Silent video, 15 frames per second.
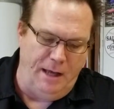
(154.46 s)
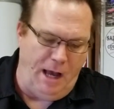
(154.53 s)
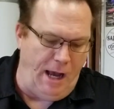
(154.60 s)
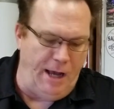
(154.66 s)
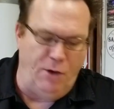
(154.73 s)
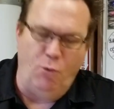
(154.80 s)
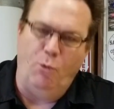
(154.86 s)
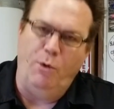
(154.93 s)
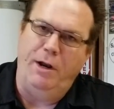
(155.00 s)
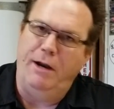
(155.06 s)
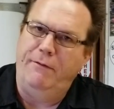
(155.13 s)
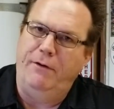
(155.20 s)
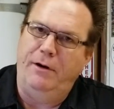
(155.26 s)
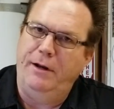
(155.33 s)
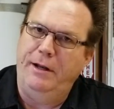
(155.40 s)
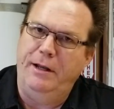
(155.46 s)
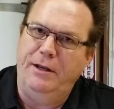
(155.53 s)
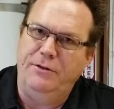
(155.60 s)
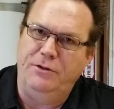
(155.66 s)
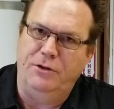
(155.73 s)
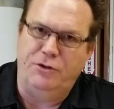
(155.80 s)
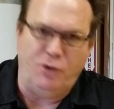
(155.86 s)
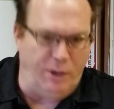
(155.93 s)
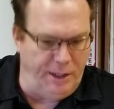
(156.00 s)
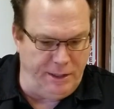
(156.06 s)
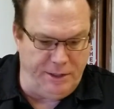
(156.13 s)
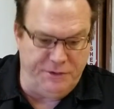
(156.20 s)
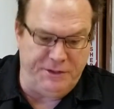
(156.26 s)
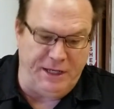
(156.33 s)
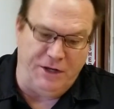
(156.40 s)
on whatever it is you're trying
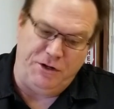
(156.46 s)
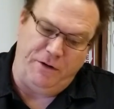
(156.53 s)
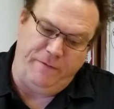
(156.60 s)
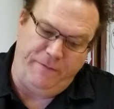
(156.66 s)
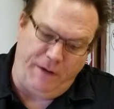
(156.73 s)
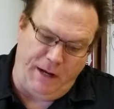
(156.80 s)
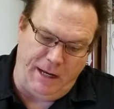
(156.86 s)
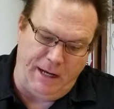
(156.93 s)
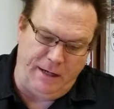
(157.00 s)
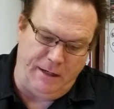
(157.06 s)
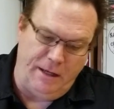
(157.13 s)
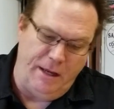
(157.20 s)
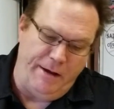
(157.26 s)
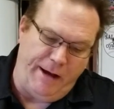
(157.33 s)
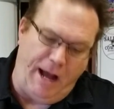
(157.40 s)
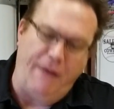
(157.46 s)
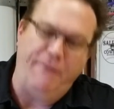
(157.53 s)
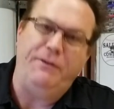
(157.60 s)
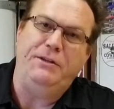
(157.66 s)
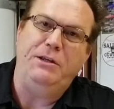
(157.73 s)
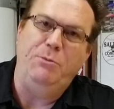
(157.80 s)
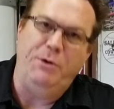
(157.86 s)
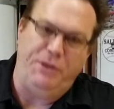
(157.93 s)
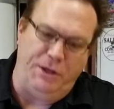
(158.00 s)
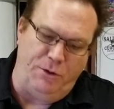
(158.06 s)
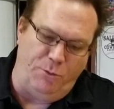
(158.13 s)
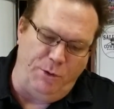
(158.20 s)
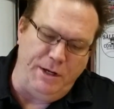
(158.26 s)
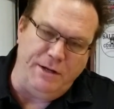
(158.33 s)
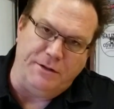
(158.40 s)
to center find. Obviously within
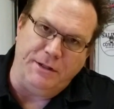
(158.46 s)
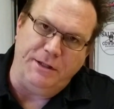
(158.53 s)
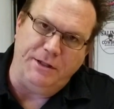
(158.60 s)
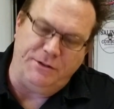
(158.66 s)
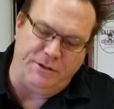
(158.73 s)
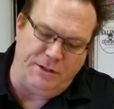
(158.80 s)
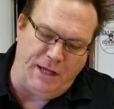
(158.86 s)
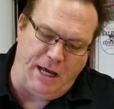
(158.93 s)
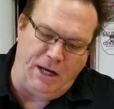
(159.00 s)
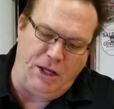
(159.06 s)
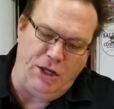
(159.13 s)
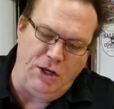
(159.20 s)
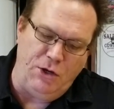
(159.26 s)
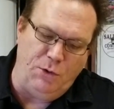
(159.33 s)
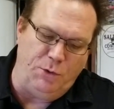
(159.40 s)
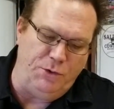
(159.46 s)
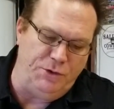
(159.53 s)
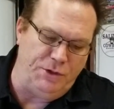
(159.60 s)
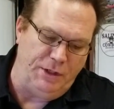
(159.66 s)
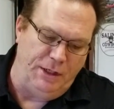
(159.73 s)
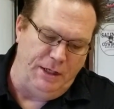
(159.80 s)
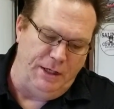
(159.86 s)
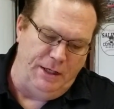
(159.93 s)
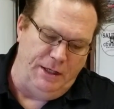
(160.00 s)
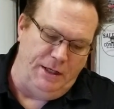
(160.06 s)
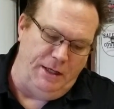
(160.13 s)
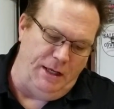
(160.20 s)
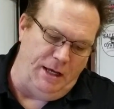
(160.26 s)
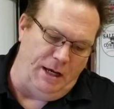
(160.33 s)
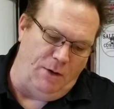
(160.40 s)
reason, this is not huge.
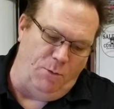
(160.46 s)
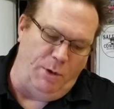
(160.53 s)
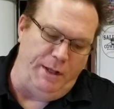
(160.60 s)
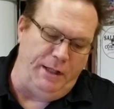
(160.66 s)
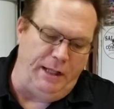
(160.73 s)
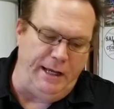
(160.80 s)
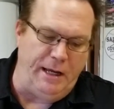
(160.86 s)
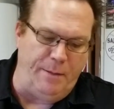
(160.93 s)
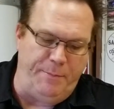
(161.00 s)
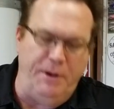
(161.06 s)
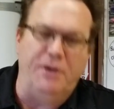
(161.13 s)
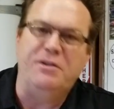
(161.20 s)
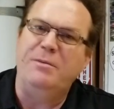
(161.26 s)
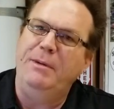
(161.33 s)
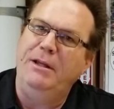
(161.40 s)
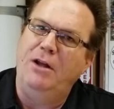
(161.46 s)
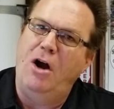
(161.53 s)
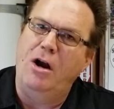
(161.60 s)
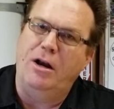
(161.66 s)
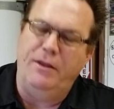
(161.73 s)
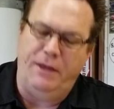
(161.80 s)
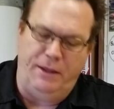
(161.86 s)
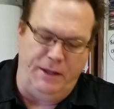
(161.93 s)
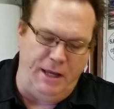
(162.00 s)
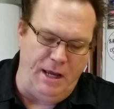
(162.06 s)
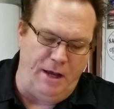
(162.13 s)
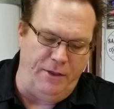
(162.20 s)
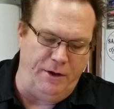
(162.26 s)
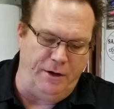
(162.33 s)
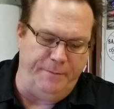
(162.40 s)
One leg appears to be longer than the
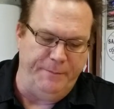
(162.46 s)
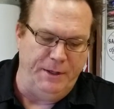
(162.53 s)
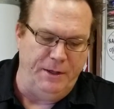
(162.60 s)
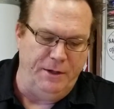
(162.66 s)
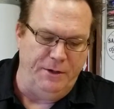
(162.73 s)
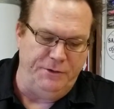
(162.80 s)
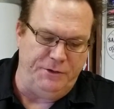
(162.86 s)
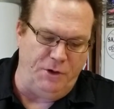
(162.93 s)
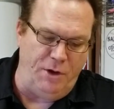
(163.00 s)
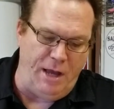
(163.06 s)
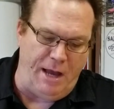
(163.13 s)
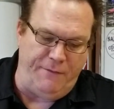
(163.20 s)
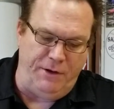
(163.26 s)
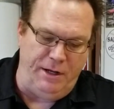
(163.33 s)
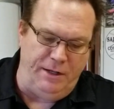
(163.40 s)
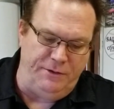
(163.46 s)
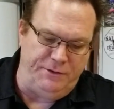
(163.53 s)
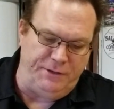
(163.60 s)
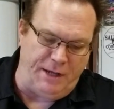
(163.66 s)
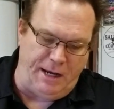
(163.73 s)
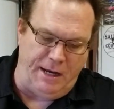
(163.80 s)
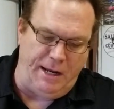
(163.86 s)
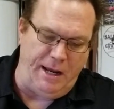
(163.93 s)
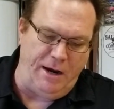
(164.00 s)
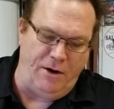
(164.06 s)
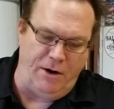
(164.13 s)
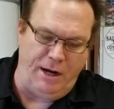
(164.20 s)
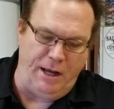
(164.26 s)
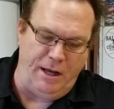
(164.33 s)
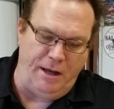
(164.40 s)
other. So you have an inside
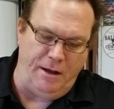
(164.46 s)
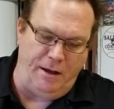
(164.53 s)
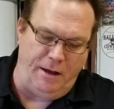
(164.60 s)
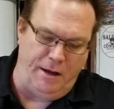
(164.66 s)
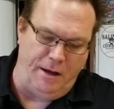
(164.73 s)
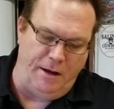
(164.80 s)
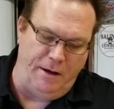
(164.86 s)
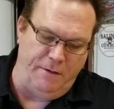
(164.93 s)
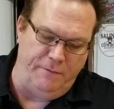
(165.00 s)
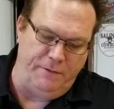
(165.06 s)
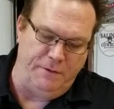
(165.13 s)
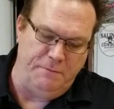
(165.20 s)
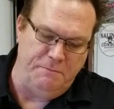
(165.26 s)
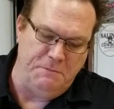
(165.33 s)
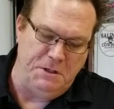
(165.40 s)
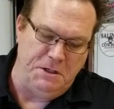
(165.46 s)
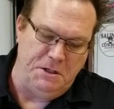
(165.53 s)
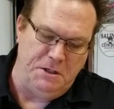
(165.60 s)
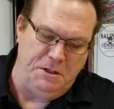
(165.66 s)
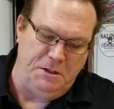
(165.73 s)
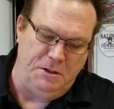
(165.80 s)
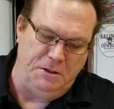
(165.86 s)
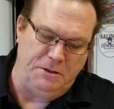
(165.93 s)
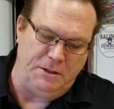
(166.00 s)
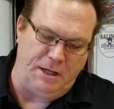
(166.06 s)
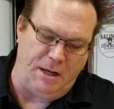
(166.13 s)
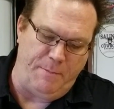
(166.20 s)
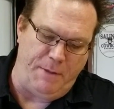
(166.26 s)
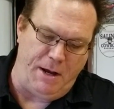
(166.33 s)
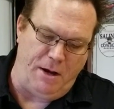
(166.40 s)
area of looks like
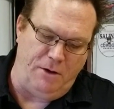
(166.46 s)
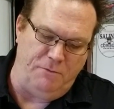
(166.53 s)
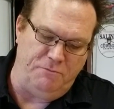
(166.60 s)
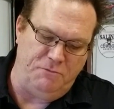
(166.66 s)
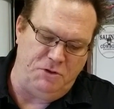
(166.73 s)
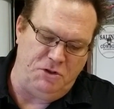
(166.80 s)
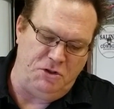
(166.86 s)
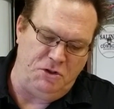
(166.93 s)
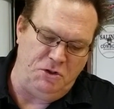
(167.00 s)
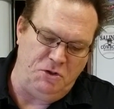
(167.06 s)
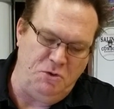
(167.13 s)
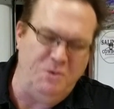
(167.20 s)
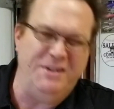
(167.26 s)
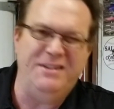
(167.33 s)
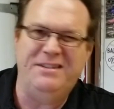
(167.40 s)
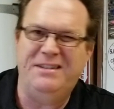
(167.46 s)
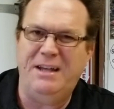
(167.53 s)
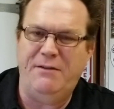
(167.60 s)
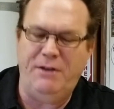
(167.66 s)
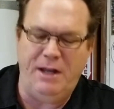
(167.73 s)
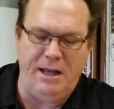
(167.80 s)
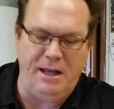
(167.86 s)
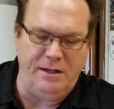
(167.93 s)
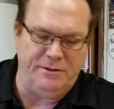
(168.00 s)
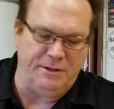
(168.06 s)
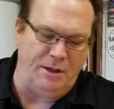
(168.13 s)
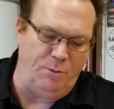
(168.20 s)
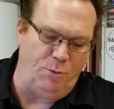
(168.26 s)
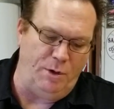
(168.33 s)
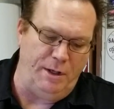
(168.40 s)
about 2 7/8
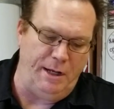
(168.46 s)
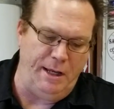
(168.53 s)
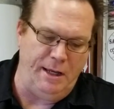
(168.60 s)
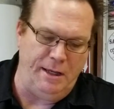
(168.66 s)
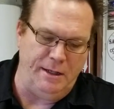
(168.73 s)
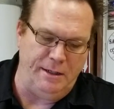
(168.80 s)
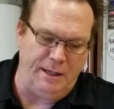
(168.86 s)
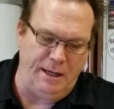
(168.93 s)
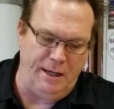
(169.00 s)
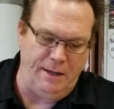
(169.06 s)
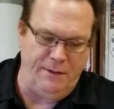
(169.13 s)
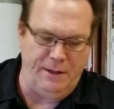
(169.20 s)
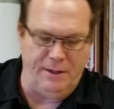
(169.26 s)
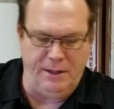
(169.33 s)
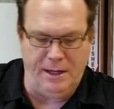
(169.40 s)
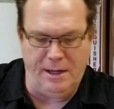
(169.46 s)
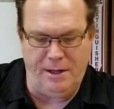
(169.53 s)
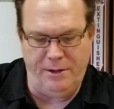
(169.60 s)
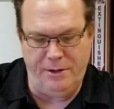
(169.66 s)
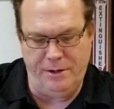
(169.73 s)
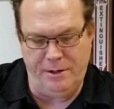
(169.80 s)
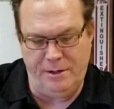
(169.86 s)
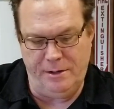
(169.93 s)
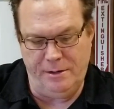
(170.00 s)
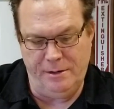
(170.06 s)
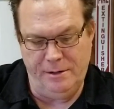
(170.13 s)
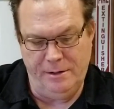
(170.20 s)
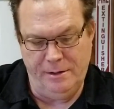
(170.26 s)
on one end, and then the other